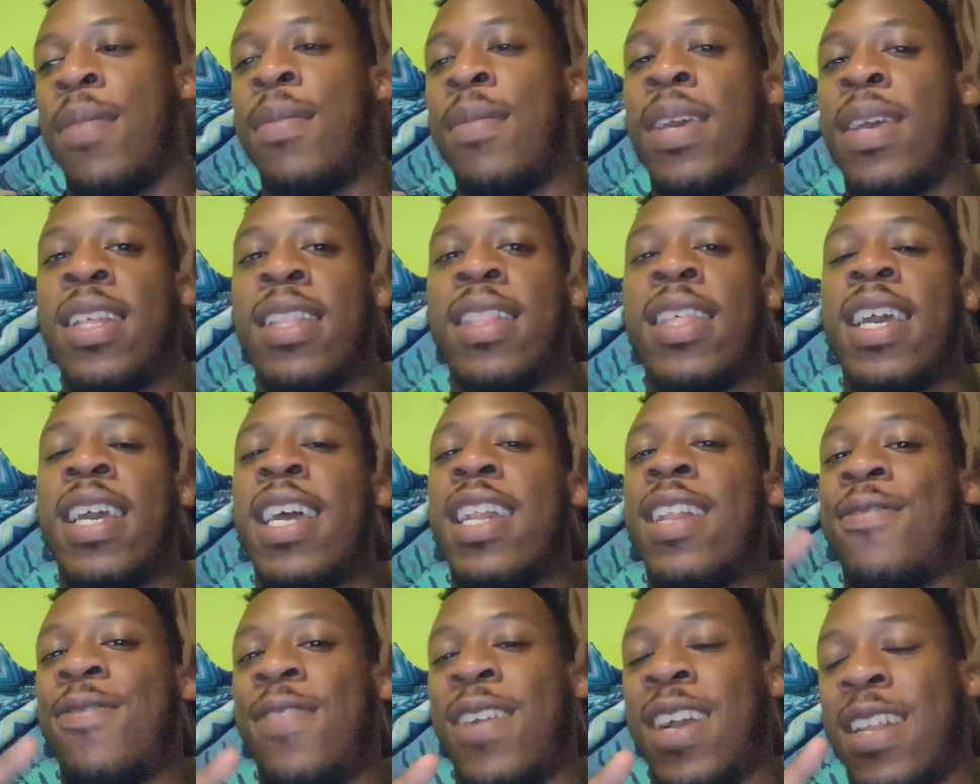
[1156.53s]
And the thing
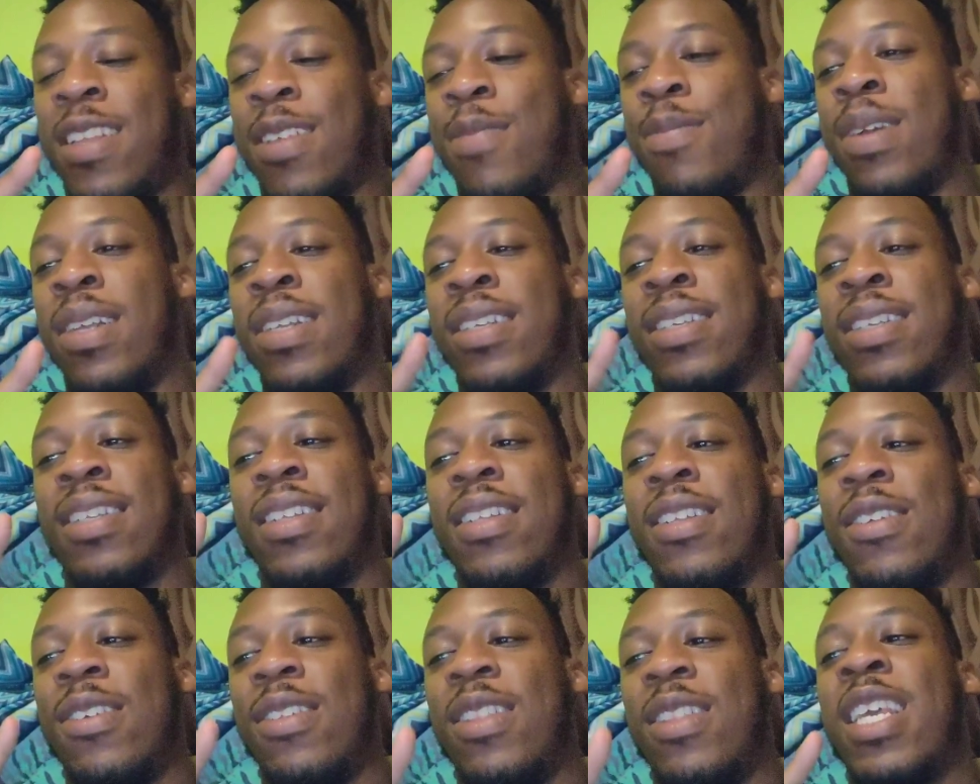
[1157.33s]
I forgot to
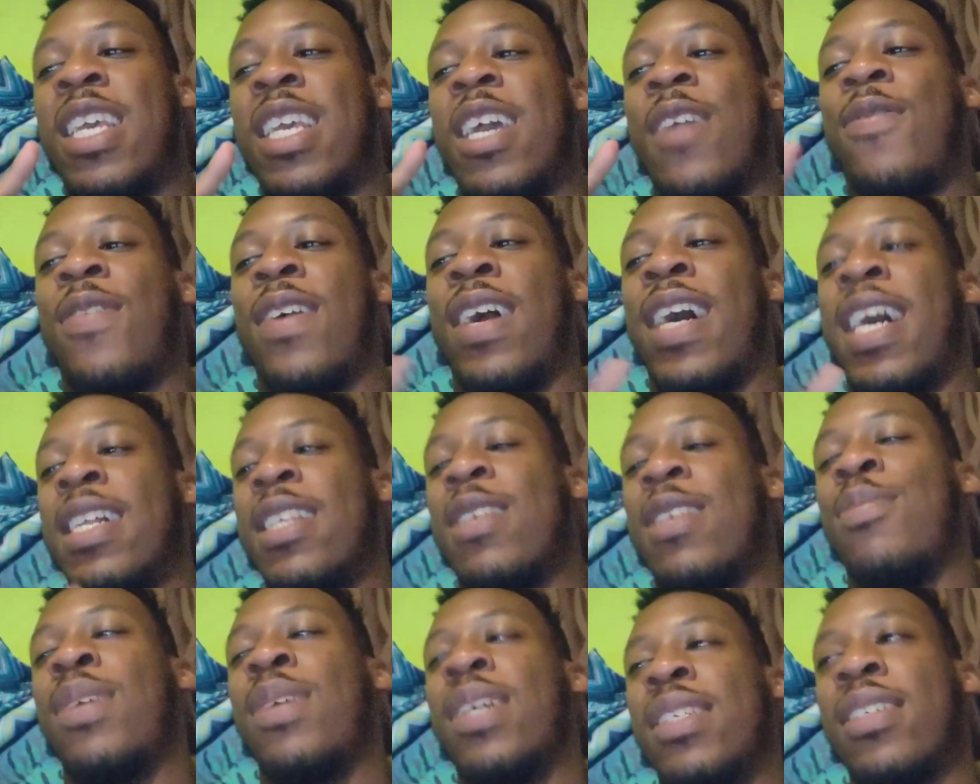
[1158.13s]

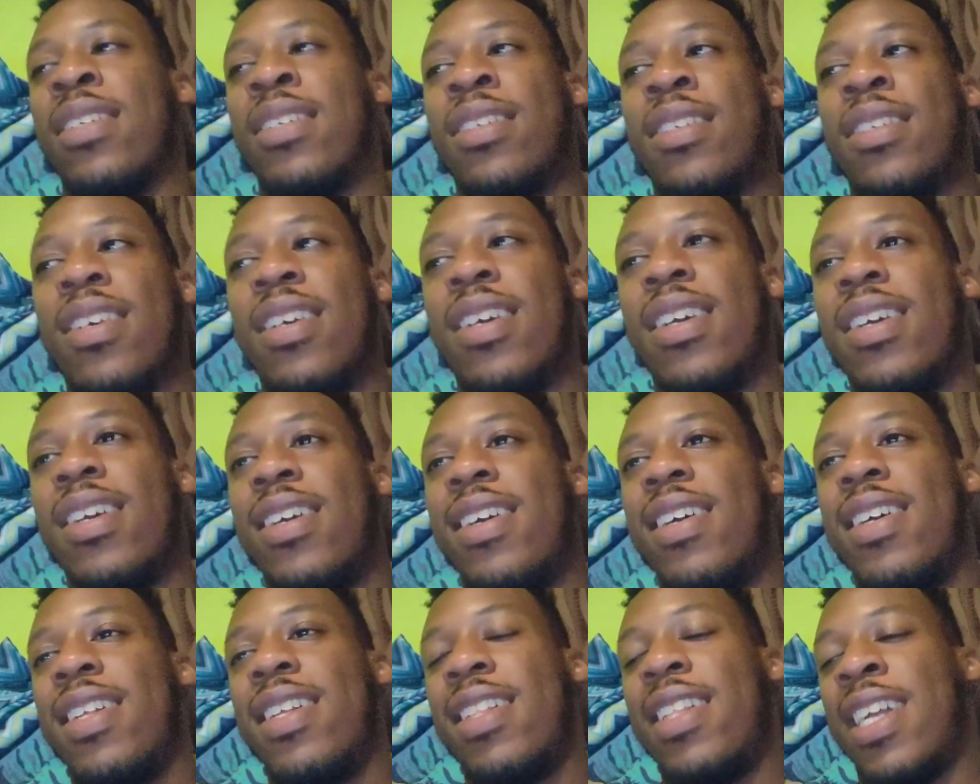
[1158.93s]
mention,
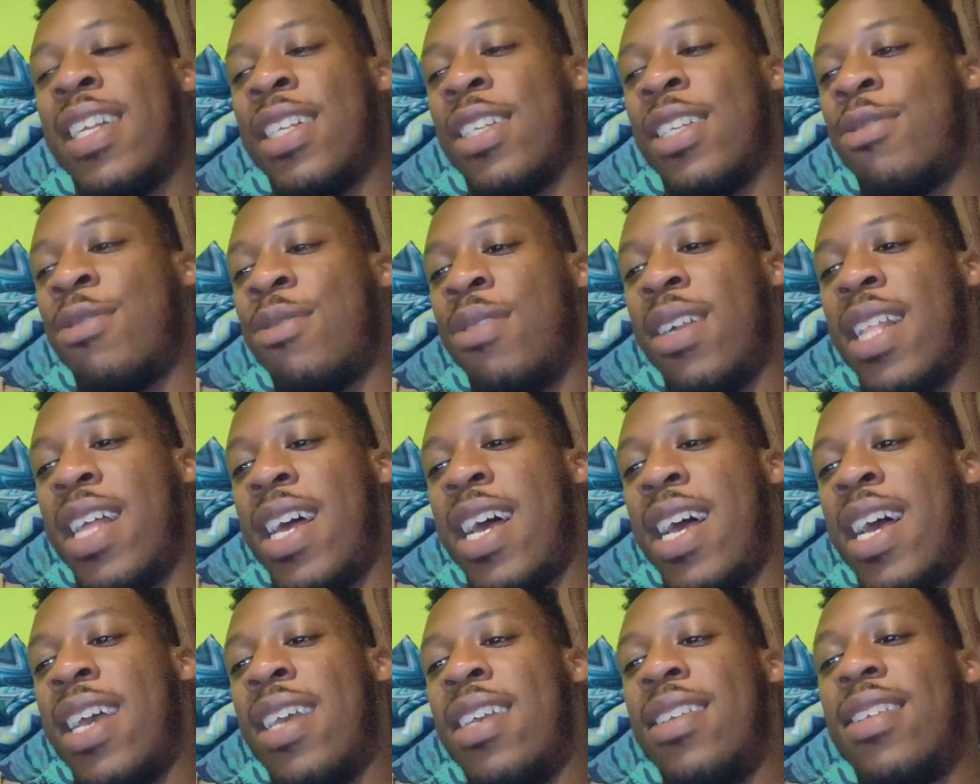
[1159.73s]
I just
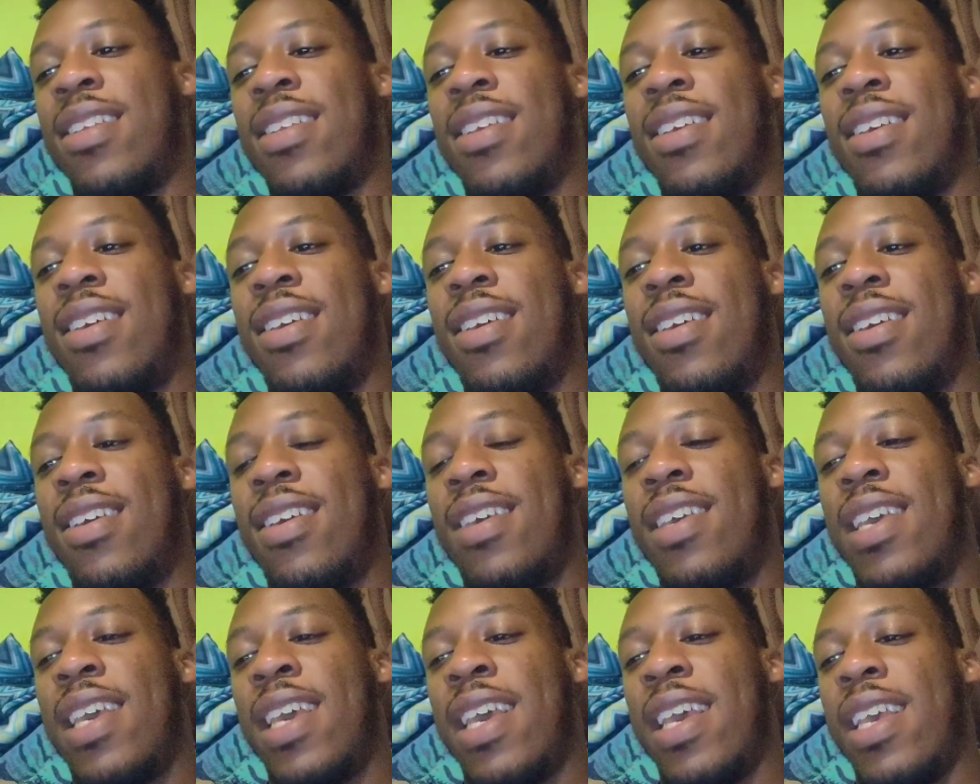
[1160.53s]
realized,
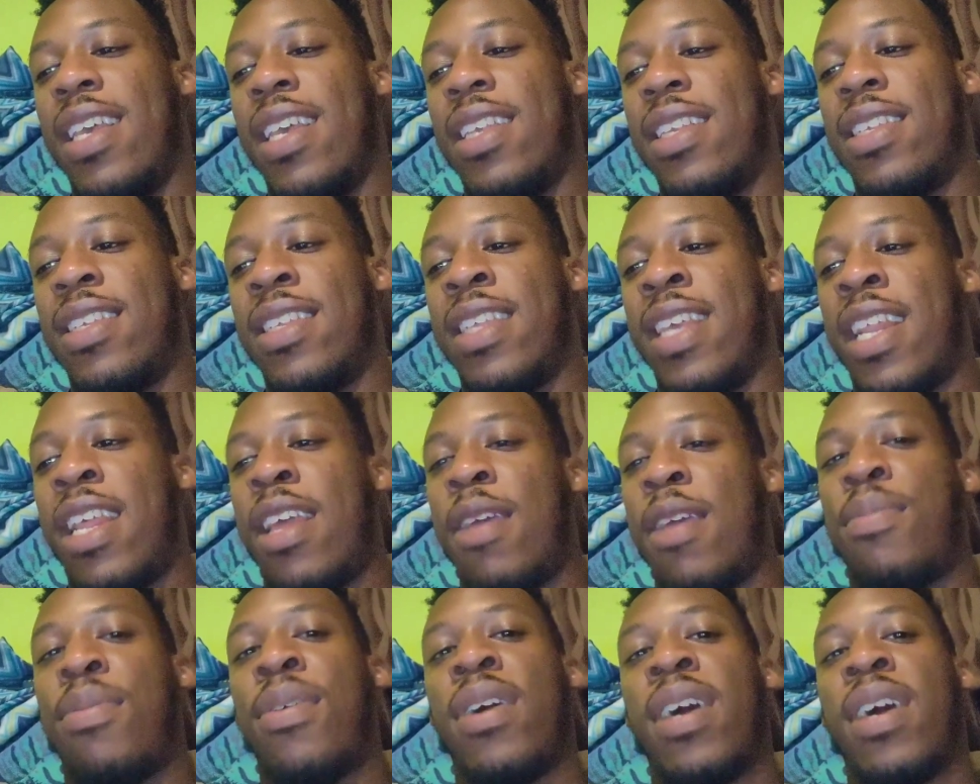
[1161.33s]
is they
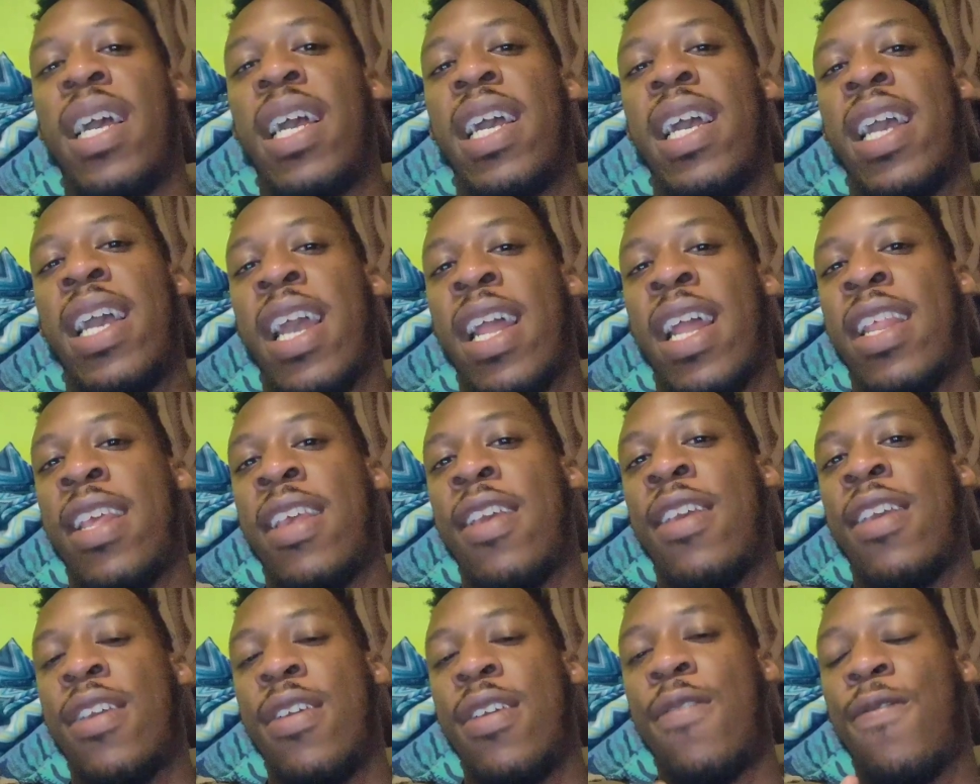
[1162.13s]
didn't put
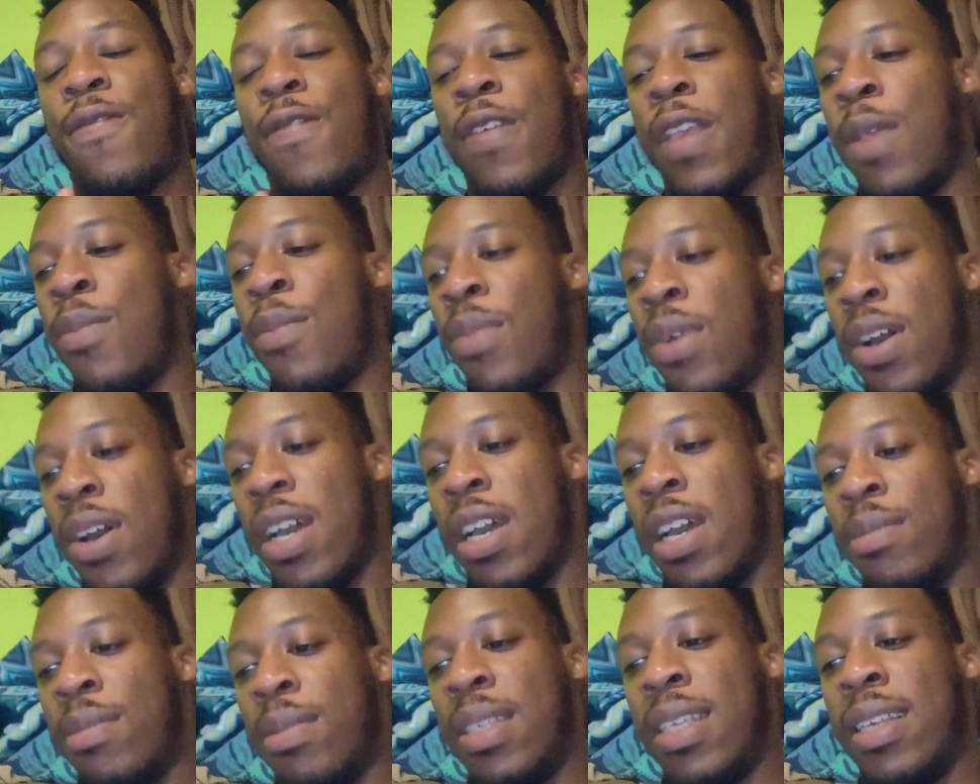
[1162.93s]
any female
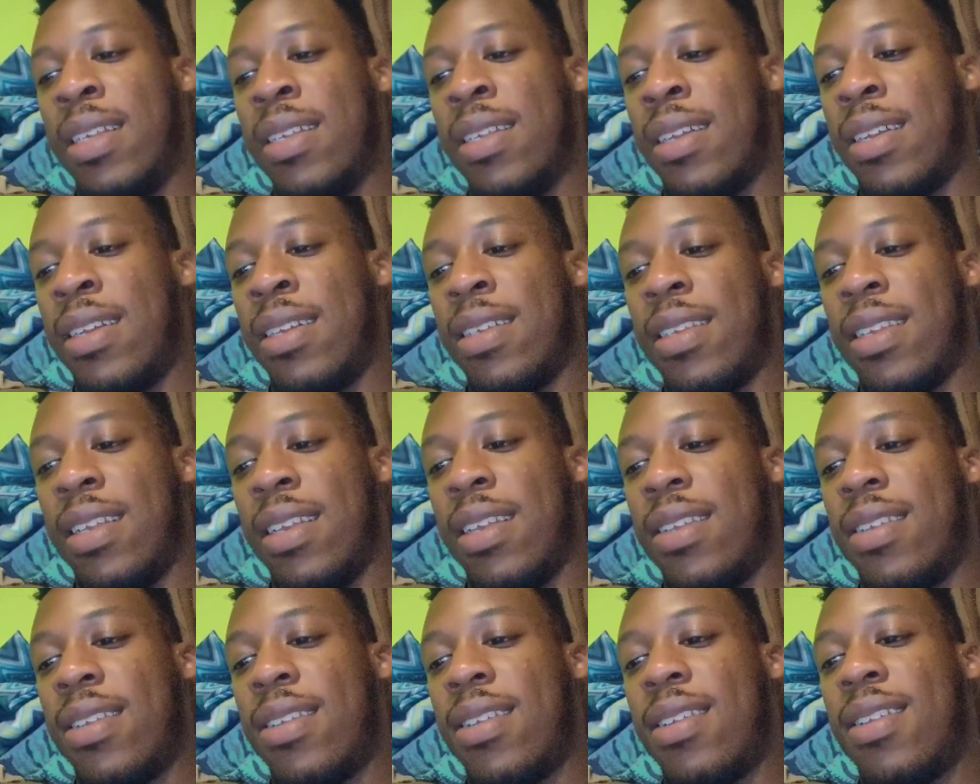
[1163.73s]
MCs on this
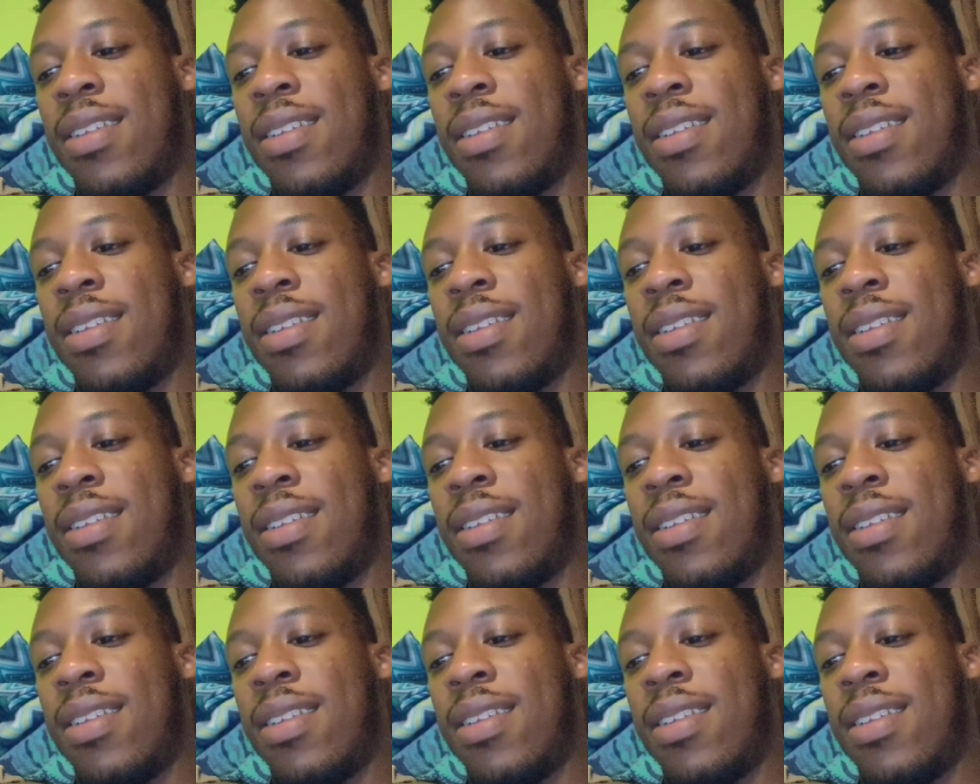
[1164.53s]
list,